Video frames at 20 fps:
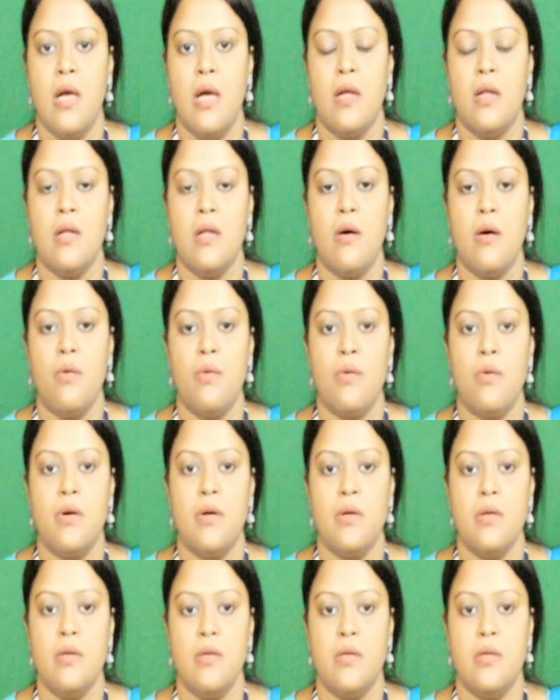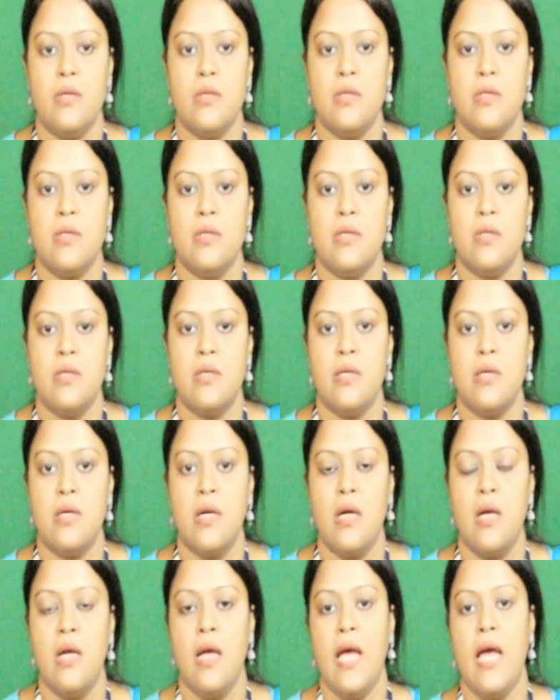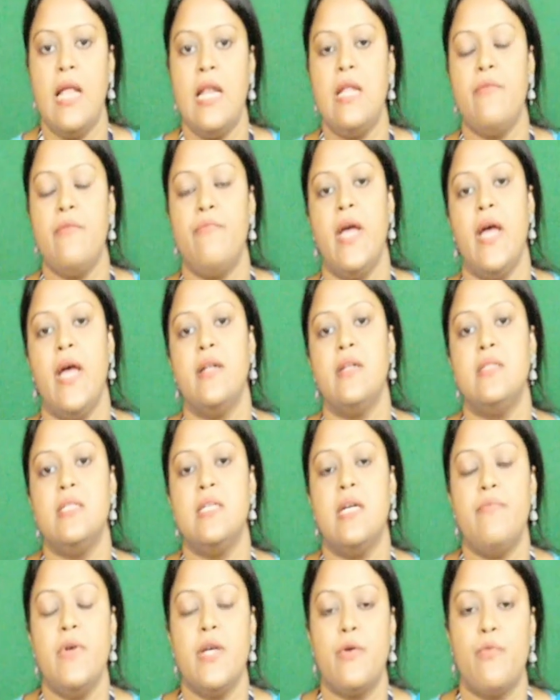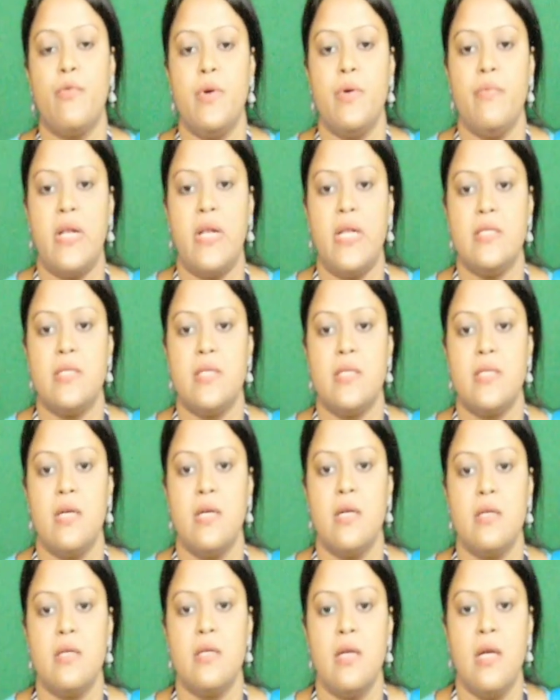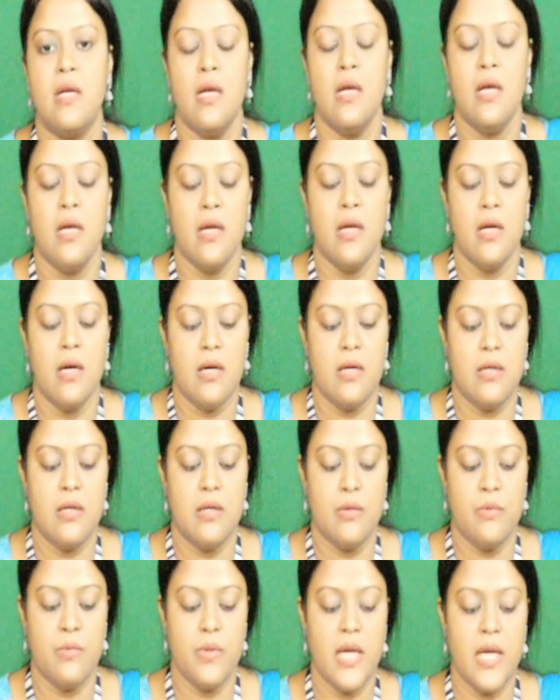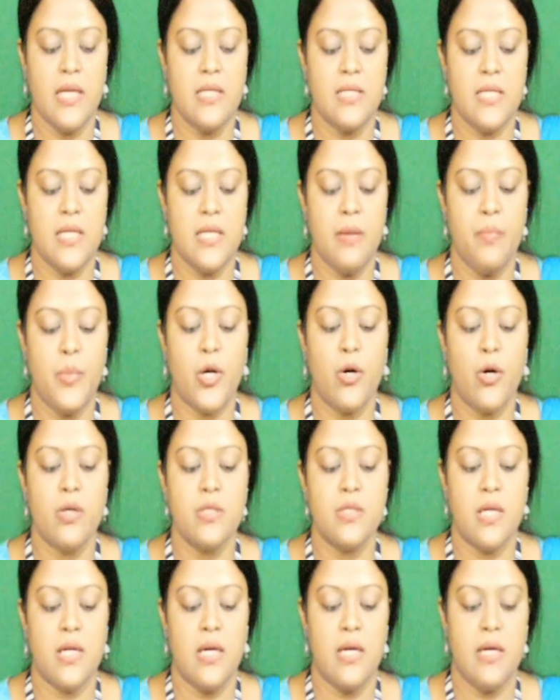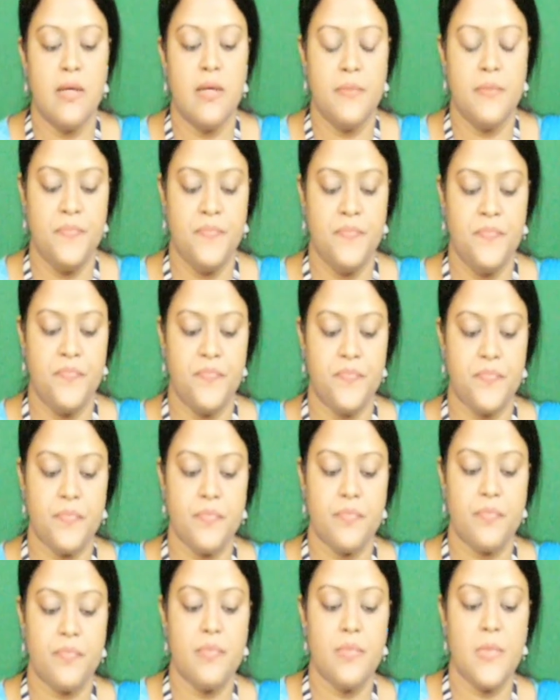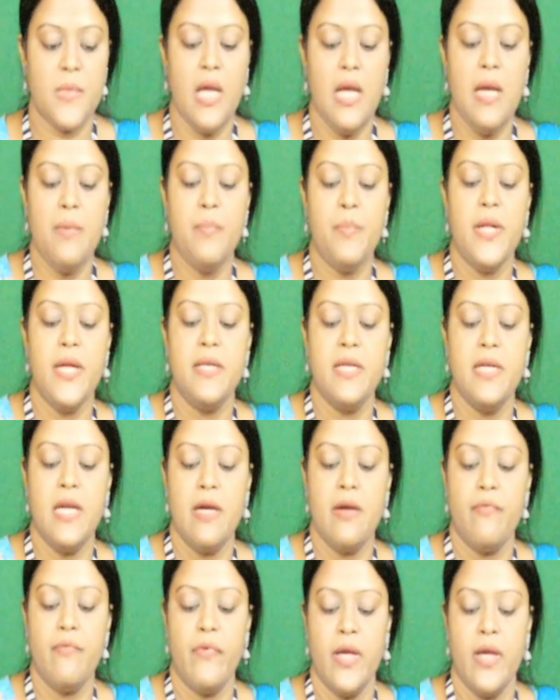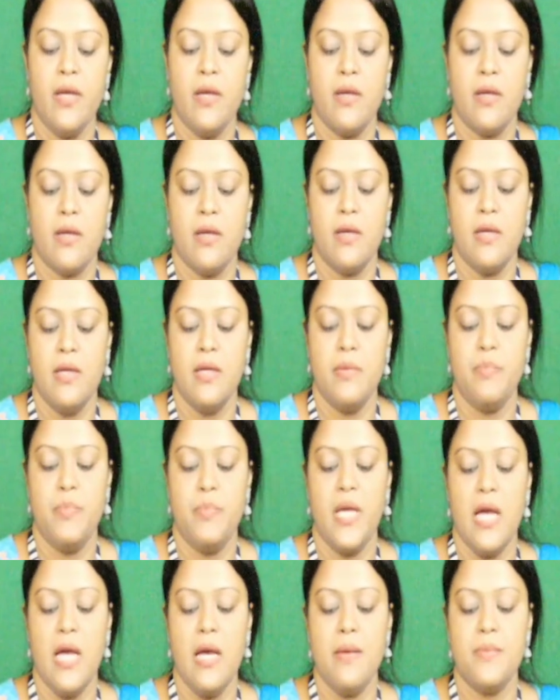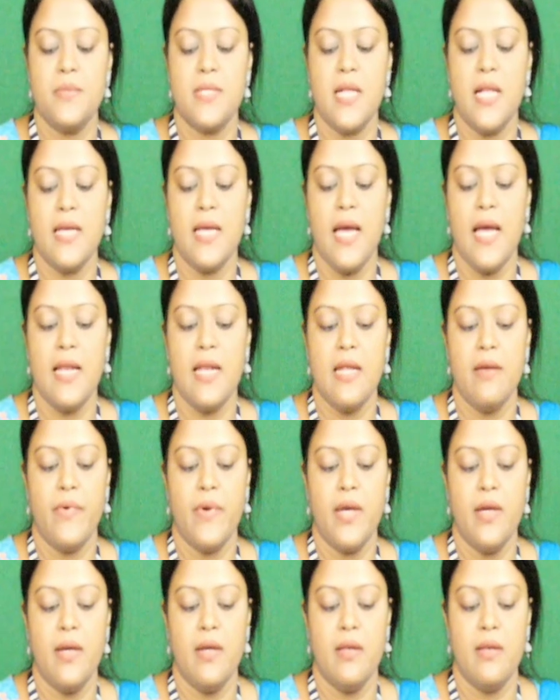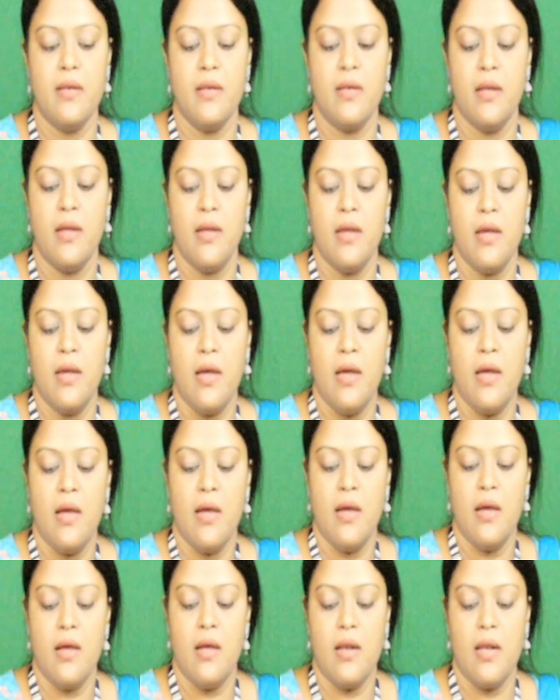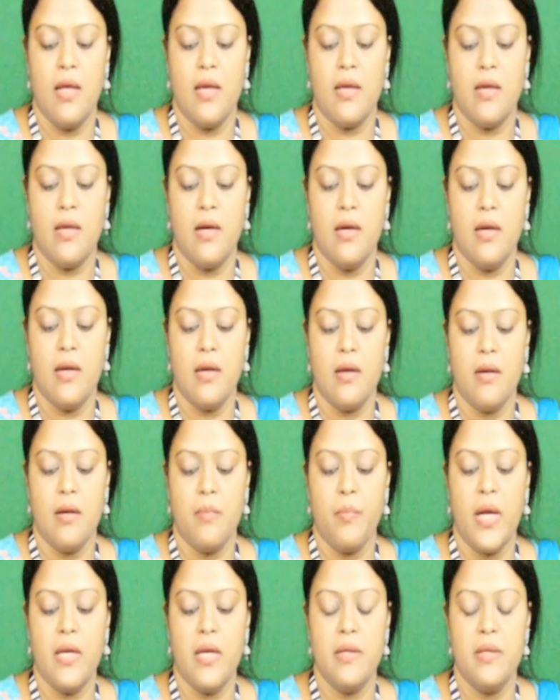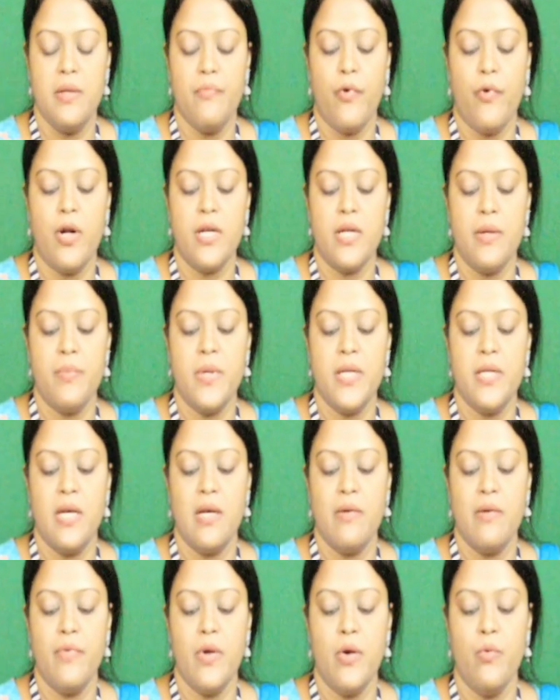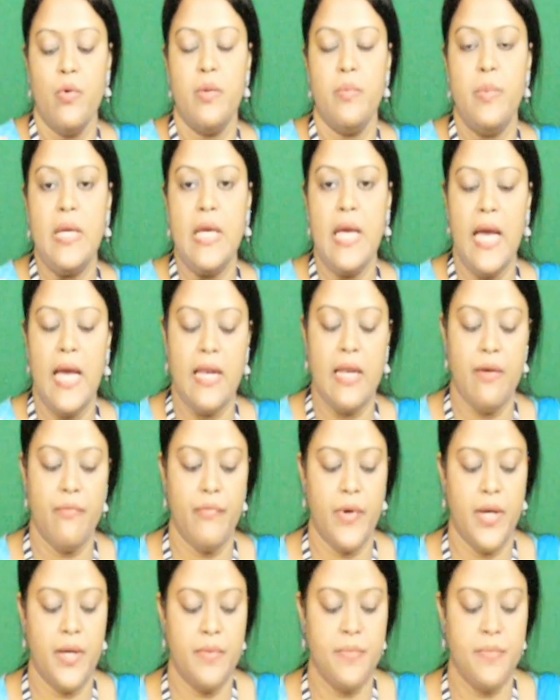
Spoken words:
Now NFA and DFA equivalence, we can say, because every DFA it behaves like NFA in, like by default every DFA will be NFA,